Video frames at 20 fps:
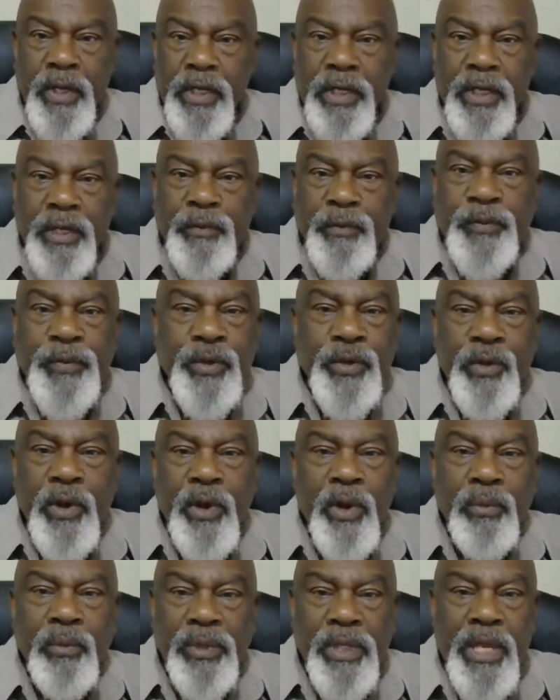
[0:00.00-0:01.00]
If you
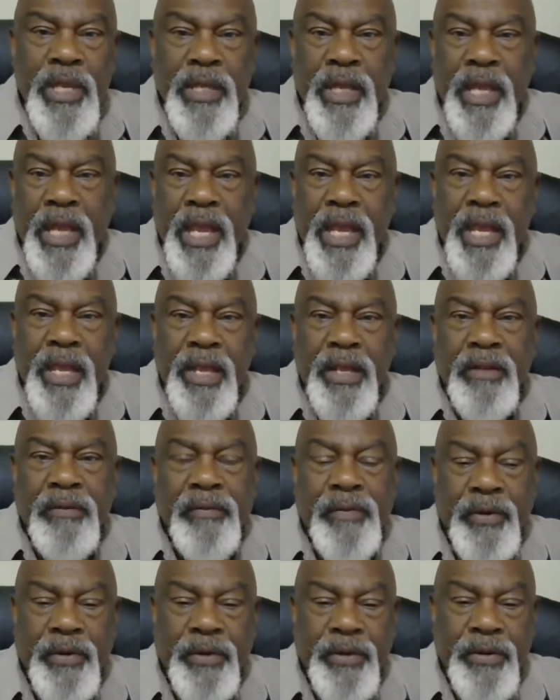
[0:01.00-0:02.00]
don't think ahead
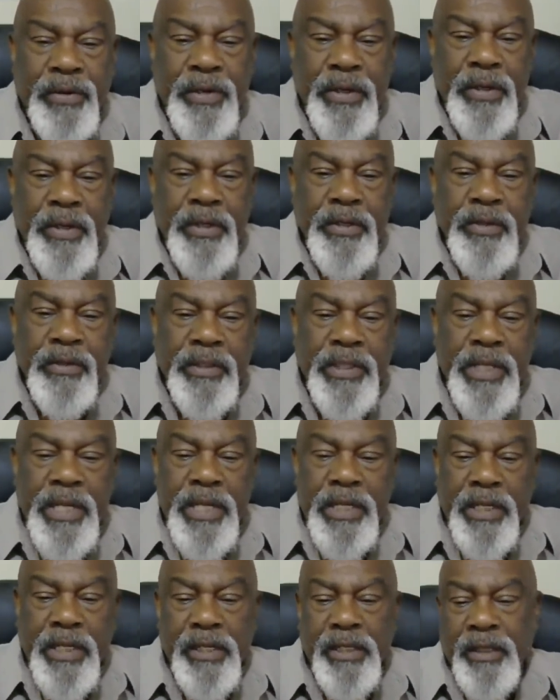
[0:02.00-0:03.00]
of her, you're
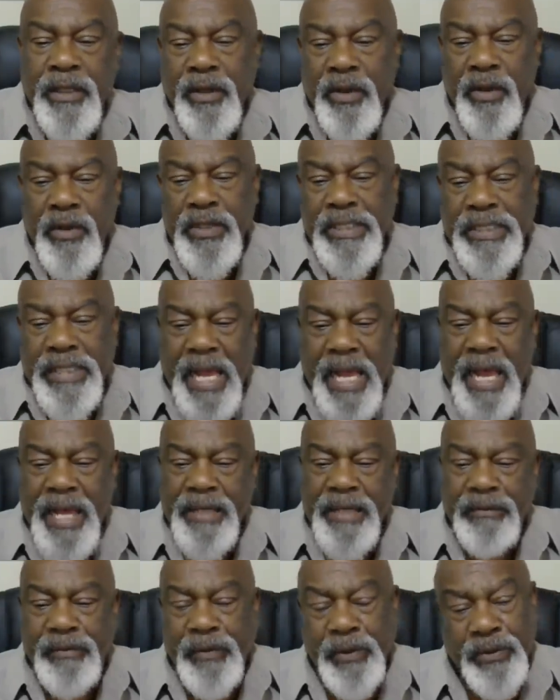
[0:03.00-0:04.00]
thinking
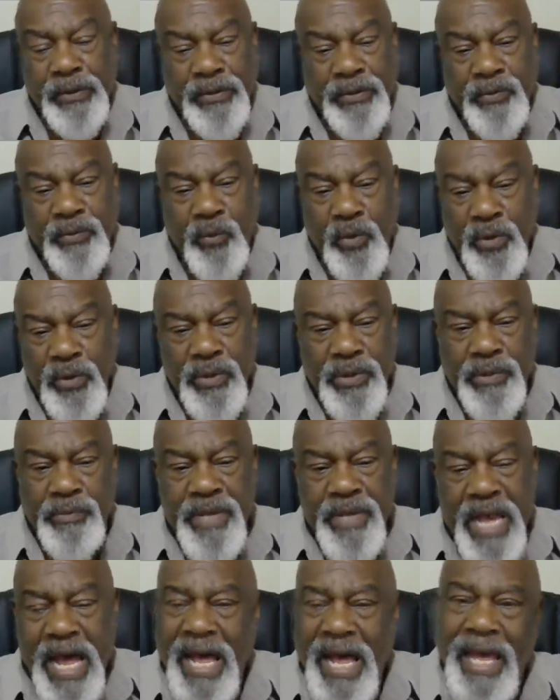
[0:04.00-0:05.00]
alongside of her, or worse,
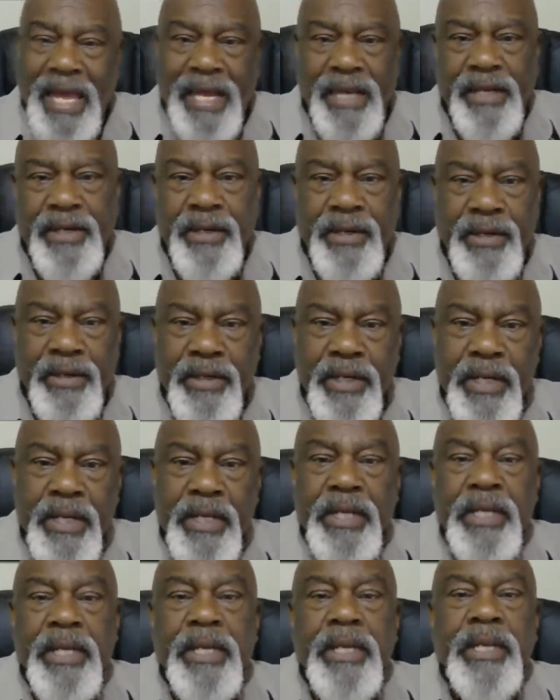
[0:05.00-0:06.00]
behind her,
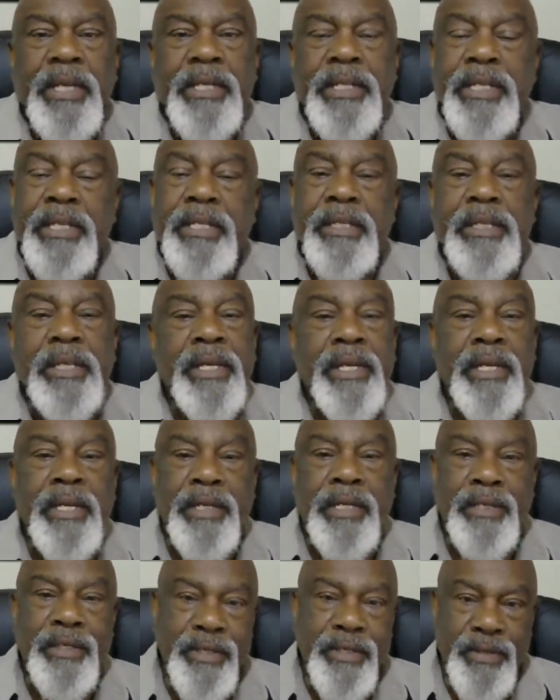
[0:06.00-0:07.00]
and she's
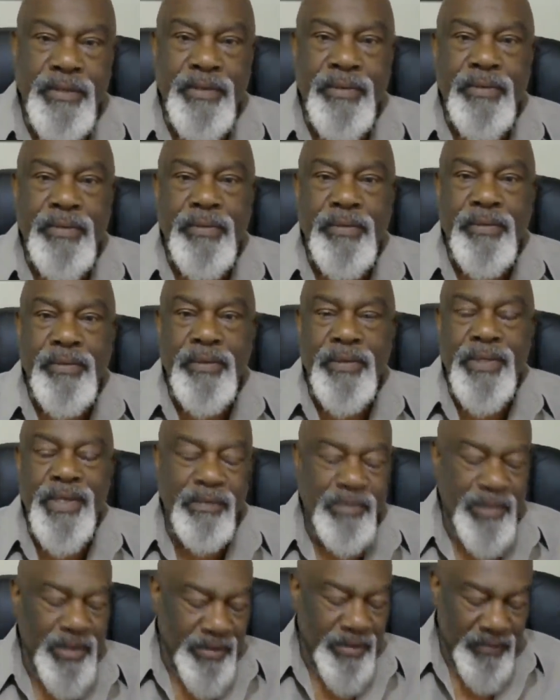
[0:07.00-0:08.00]
leading you.
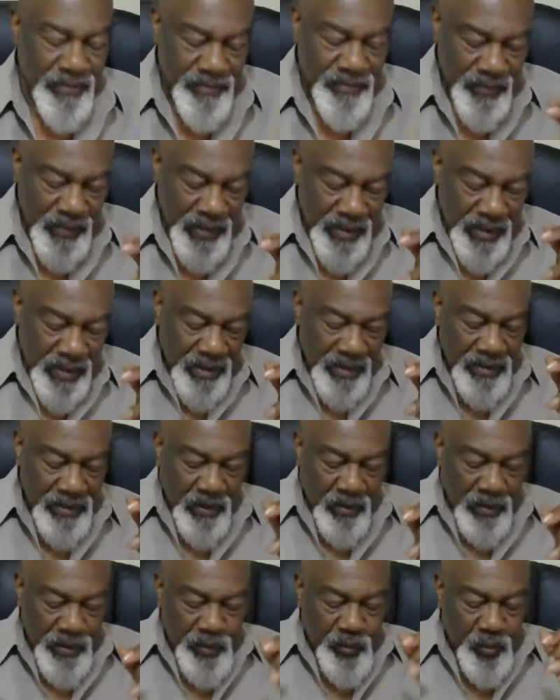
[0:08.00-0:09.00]
Come on. There's
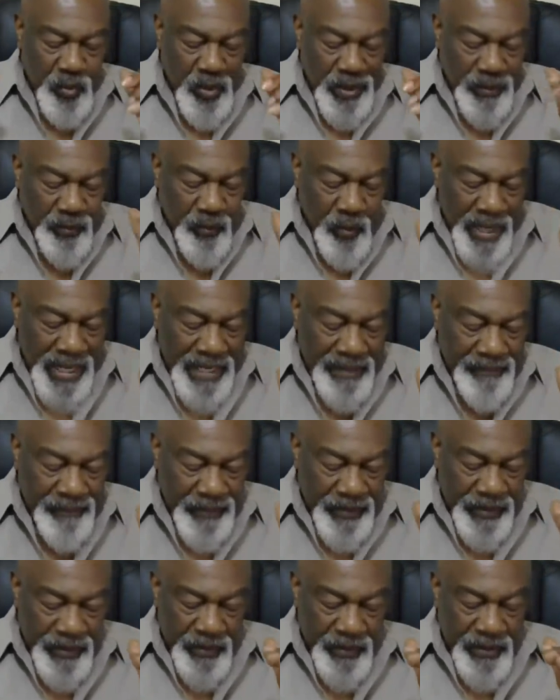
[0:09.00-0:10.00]
only one way
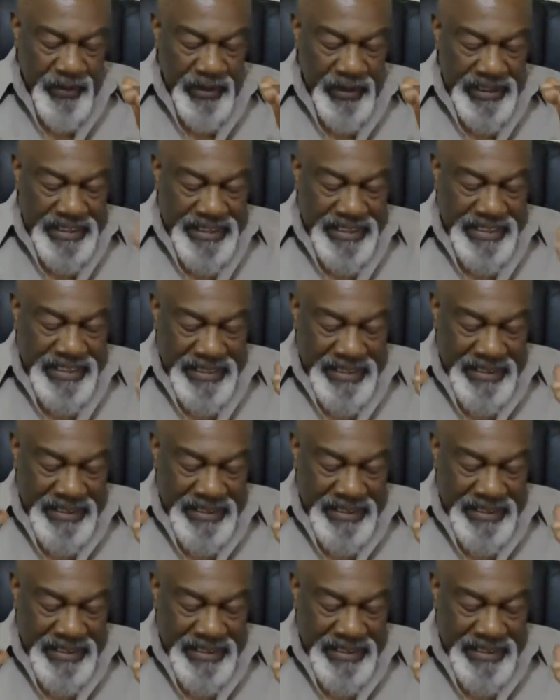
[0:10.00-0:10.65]
for you to lead.